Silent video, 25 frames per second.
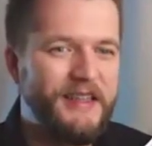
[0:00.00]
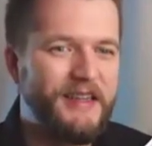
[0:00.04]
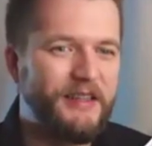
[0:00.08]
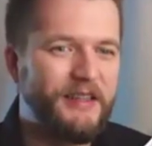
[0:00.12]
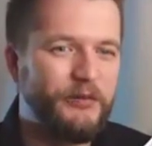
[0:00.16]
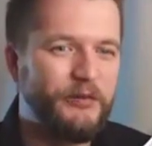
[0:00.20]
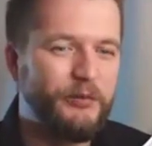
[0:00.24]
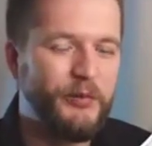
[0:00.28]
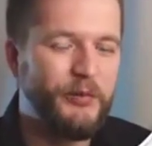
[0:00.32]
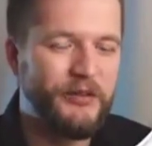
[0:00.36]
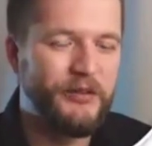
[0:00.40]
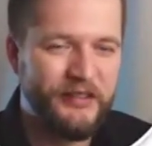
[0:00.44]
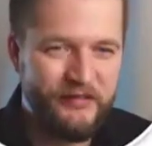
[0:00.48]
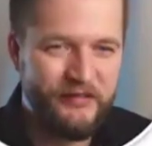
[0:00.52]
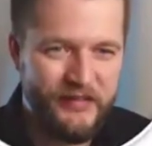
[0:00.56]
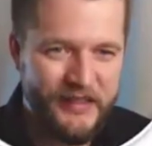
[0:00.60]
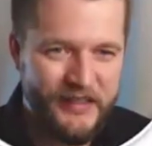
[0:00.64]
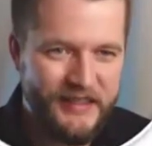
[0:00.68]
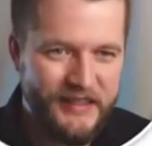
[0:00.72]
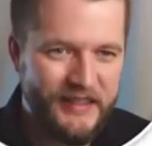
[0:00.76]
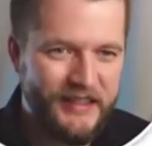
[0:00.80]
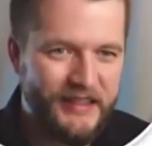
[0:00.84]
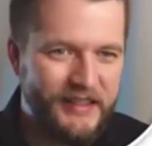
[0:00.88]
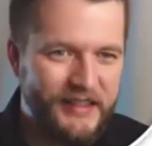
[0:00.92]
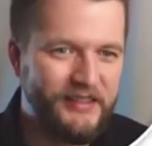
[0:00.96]
specific
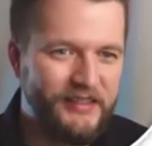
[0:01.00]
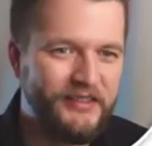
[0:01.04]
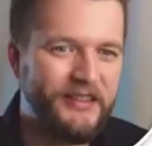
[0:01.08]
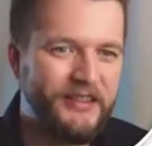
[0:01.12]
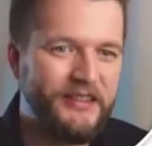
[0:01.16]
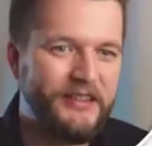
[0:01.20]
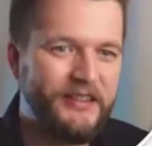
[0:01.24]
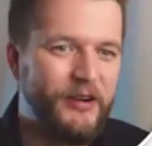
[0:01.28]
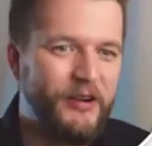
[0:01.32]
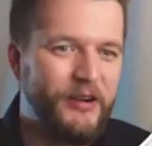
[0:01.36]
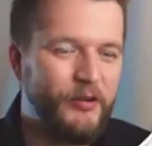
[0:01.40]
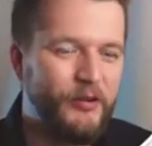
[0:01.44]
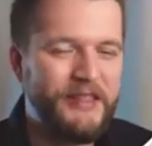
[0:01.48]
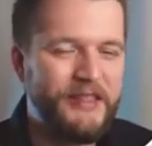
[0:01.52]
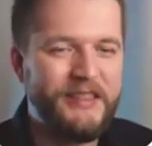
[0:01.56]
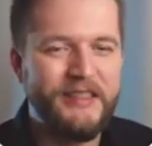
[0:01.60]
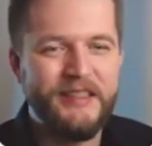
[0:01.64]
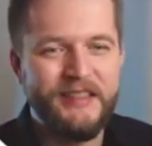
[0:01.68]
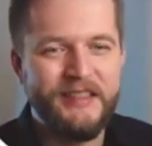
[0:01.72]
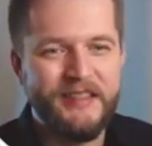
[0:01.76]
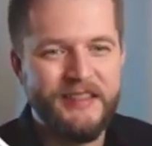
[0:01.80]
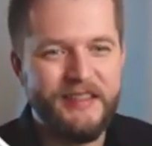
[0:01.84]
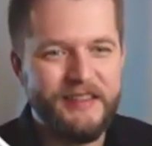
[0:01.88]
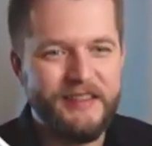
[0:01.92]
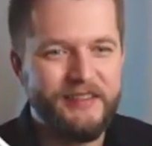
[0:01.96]
things that are
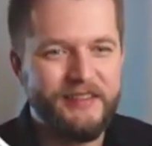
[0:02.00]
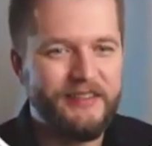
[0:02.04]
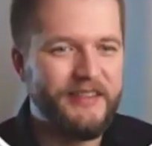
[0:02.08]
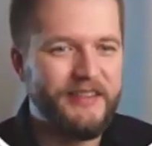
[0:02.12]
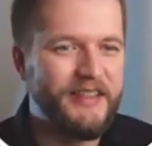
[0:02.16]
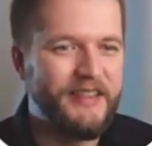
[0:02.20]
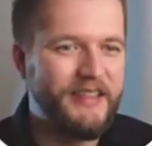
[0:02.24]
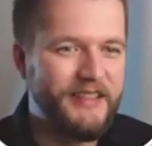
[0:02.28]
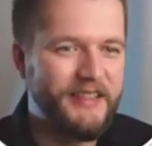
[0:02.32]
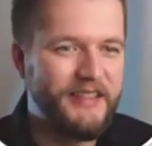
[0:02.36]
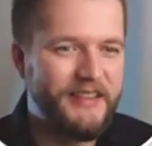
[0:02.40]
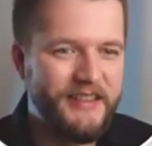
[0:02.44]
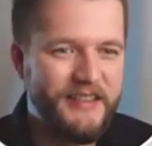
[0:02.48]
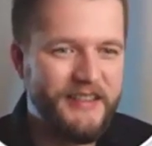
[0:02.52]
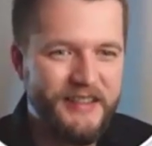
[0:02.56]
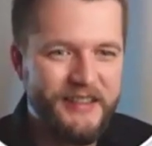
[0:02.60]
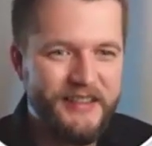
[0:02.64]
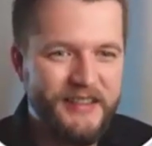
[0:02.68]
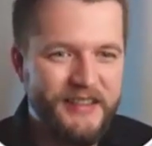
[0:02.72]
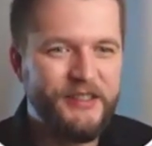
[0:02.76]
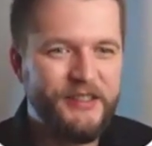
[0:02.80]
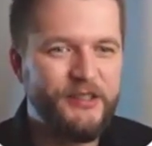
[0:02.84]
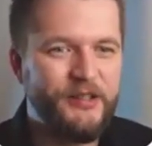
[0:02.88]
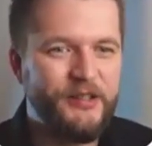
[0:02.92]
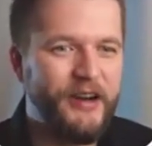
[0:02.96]
written in, say,
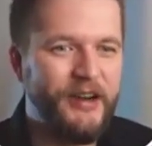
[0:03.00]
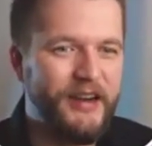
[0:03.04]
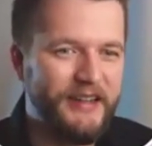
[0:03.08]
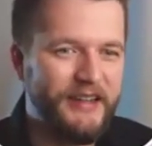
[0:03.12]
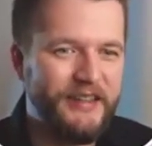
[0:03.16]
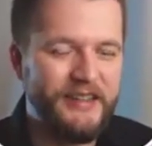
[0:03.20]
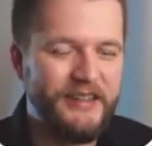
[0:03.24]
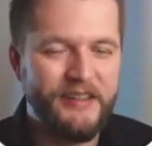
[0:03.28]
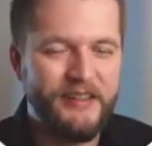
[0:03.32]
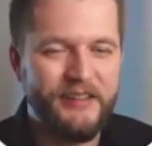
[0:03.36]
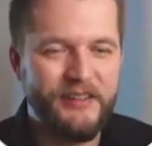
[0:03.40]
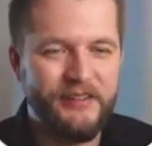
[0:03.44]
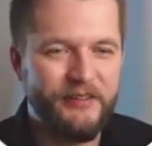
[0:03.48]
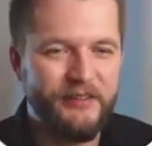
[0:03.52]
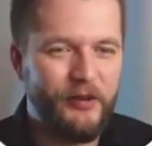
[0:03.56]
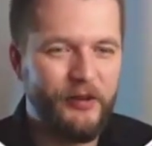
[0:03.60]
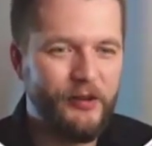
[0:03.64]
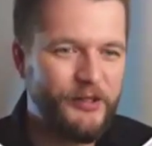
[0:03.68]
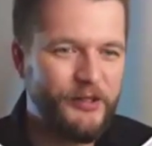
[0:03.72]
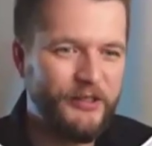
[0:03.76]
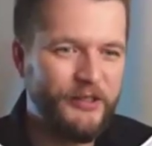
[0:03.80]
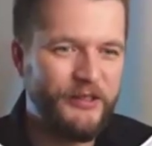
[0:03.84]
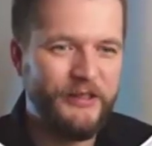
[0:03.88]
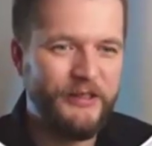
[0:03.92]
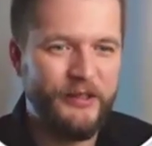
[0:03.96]
Chinese,
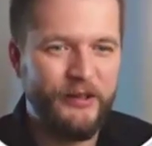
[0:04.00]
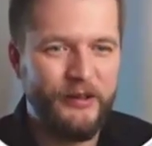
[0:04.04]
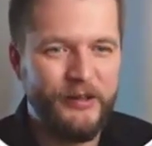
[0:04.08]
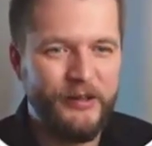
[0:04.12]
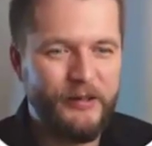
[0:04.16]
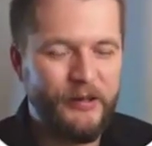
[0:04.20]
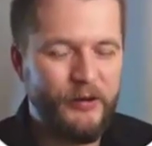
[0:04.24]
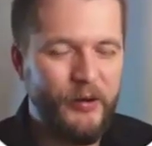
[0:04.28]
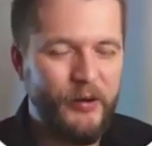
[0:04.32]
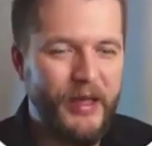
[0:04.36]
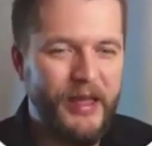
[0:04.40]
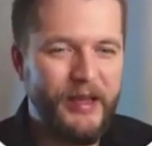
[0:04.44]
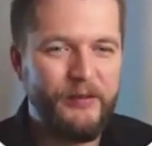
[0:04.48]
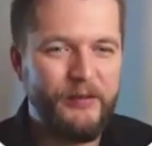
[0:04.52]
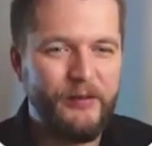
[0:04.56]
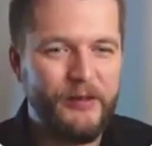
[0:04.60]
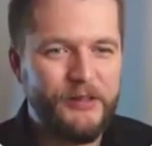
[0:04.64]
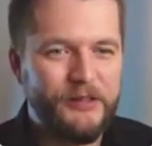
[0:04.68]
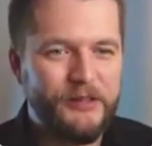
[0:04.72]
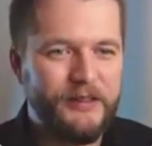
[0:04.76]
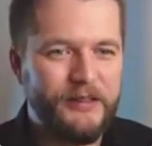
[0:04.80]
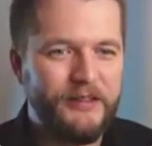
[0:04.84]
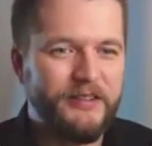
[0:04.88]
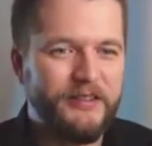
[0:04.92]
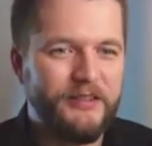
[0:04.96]
Russian, or other
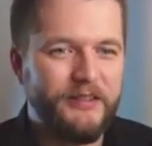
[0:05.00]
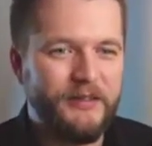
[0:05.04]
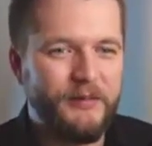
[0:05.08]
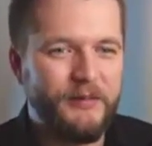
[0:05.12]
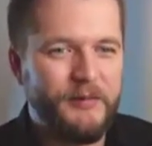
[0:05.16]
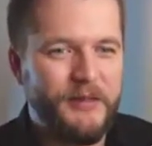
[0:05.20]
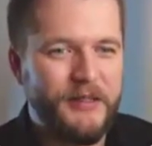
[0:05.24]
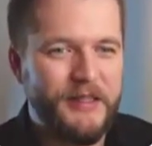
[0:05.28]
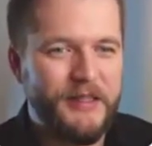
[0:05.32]
languages.